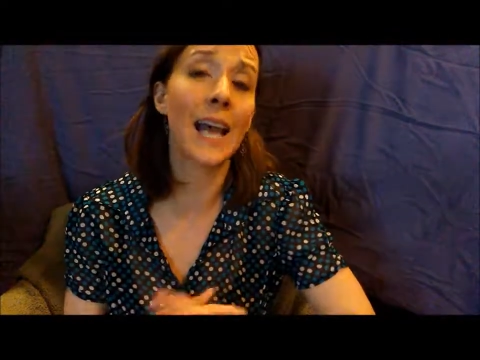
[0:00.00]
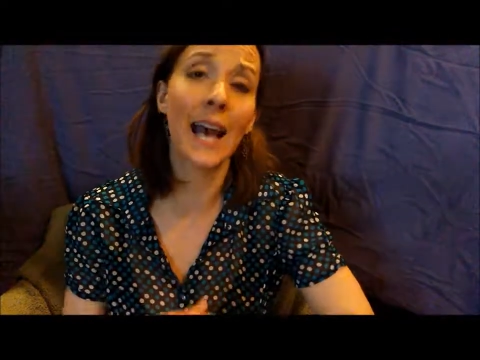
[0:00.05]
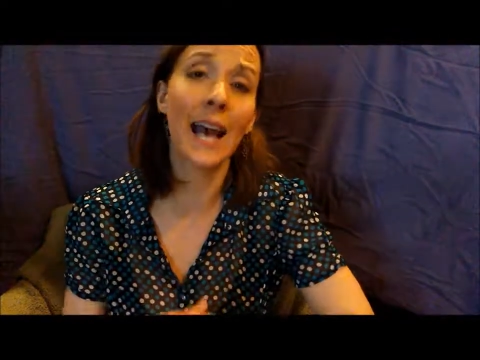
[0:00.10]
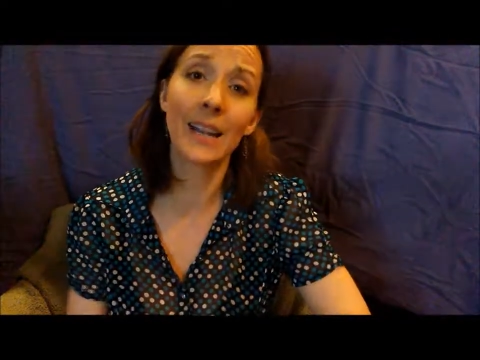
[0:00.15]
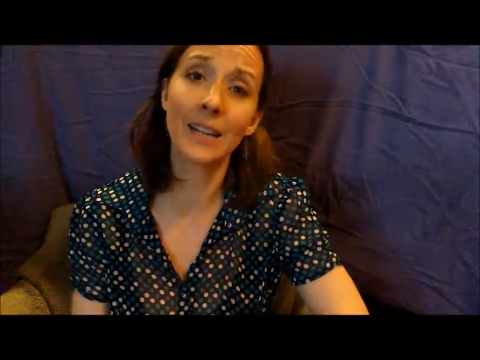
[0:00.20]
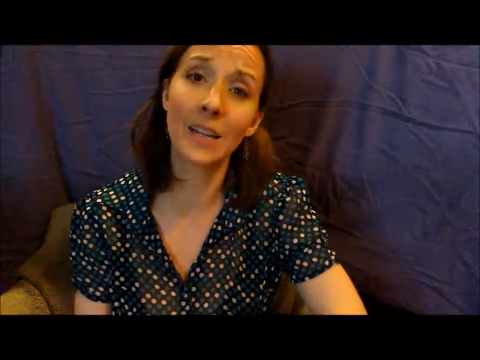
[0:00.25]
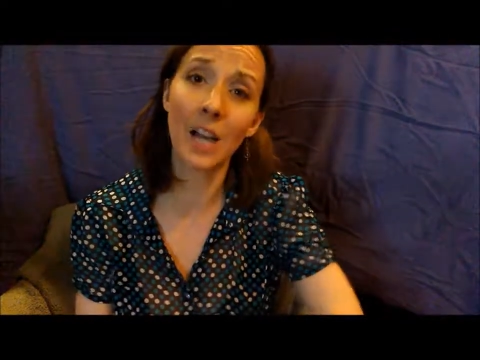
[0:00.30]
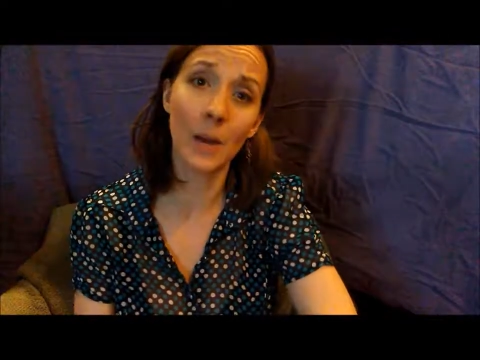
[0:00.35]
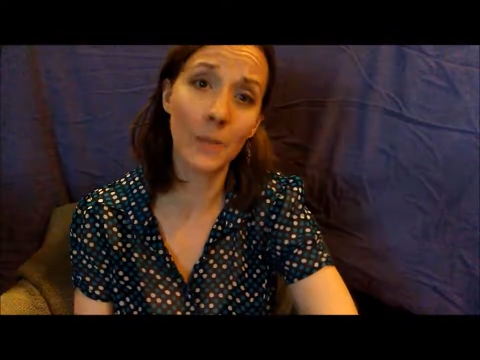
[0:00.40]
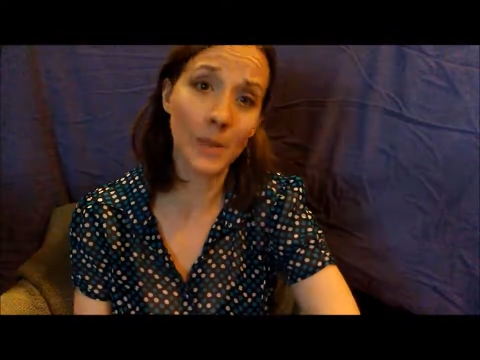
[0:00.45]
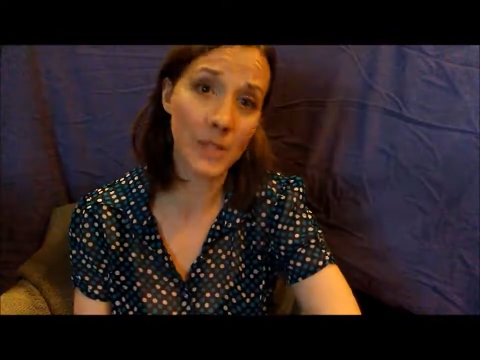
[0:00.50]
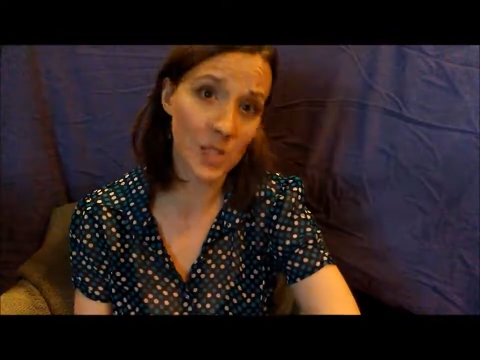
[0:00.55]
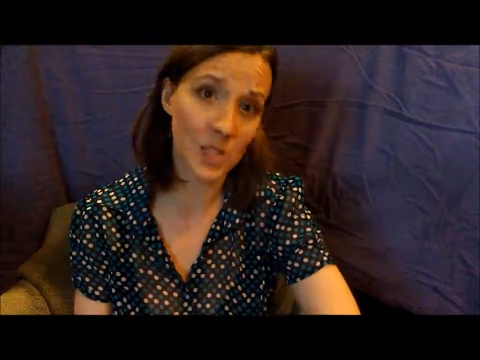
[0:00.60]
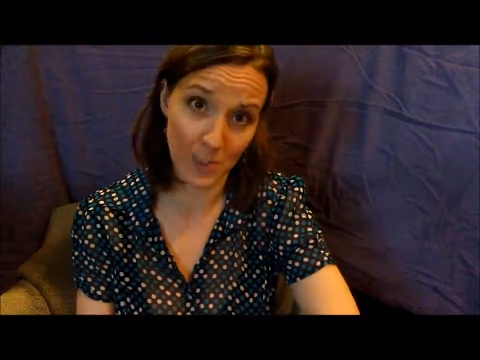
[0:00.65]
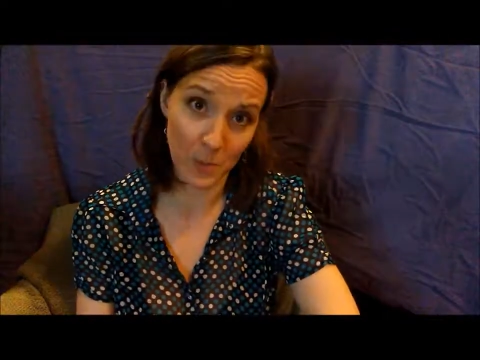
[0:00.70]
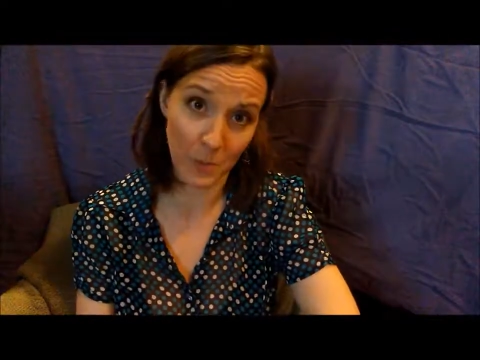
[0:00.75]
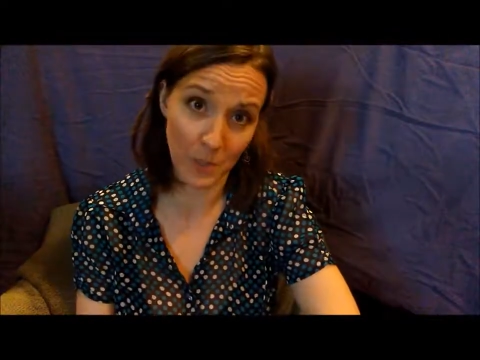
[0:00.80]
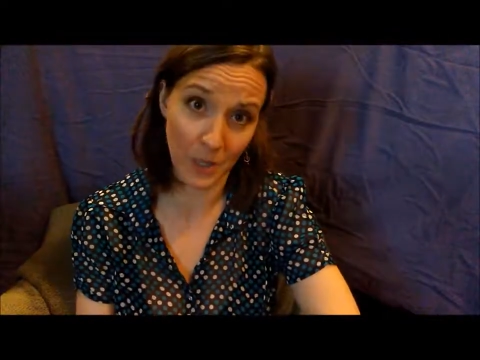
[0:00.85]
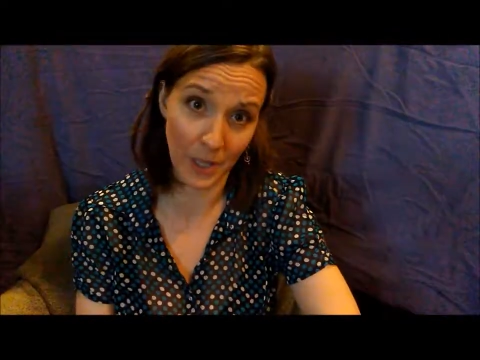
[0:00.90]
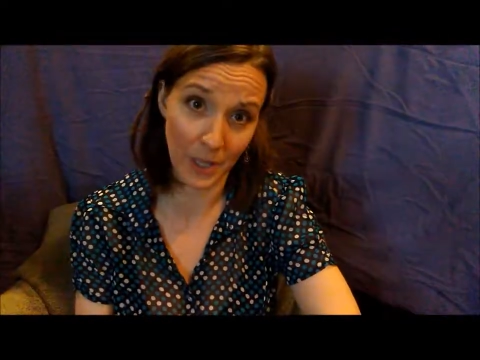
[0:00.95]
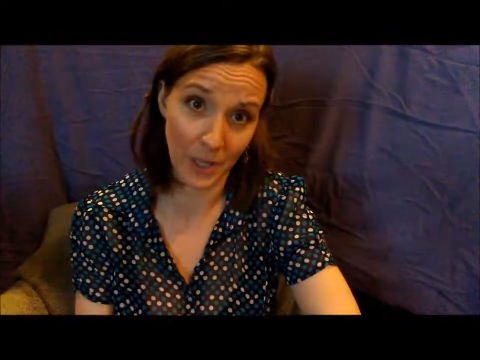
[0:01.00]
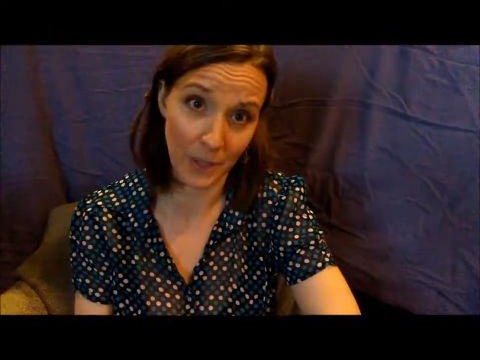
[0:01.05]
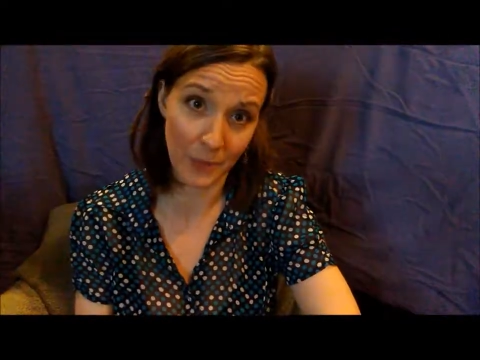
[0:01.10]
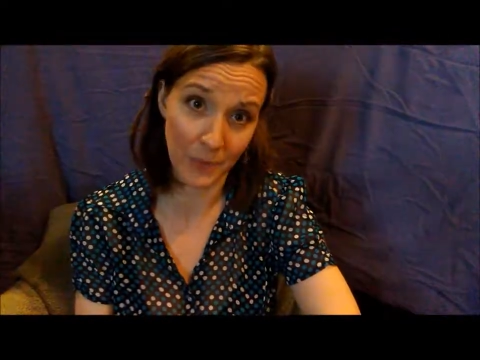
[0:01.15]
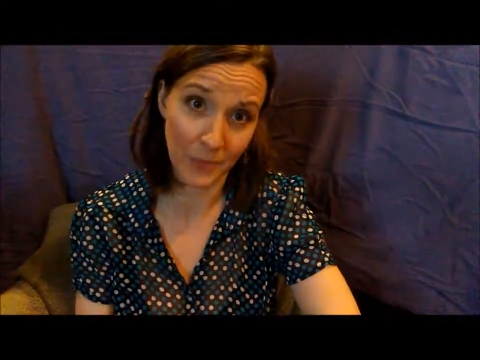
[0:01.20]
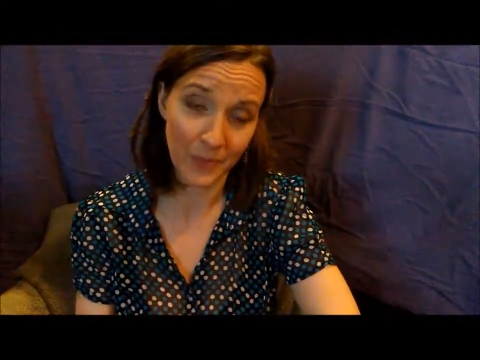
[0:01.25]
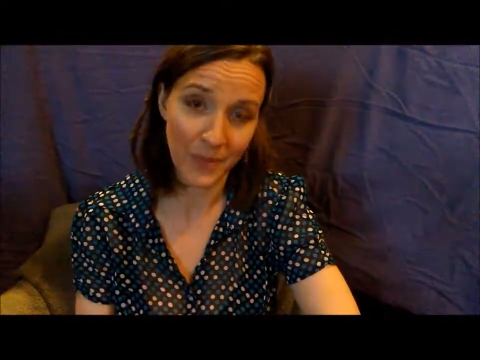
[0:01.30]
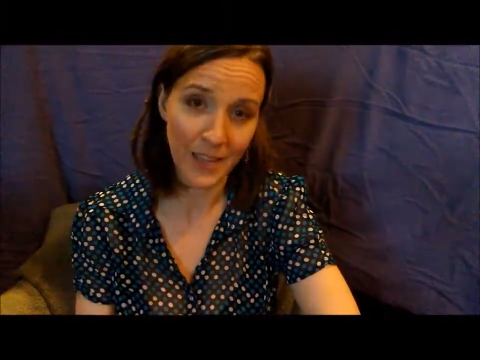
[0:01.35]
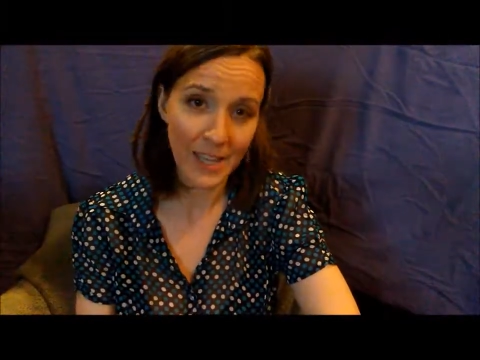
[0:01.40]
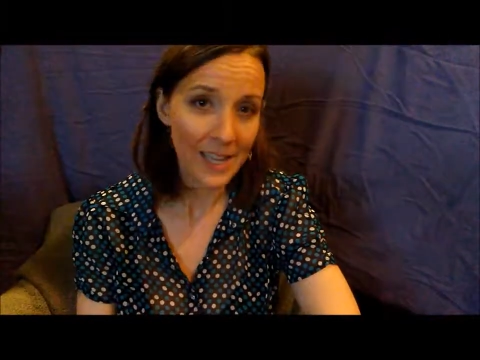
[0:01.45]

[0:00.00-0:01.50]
add comments box below.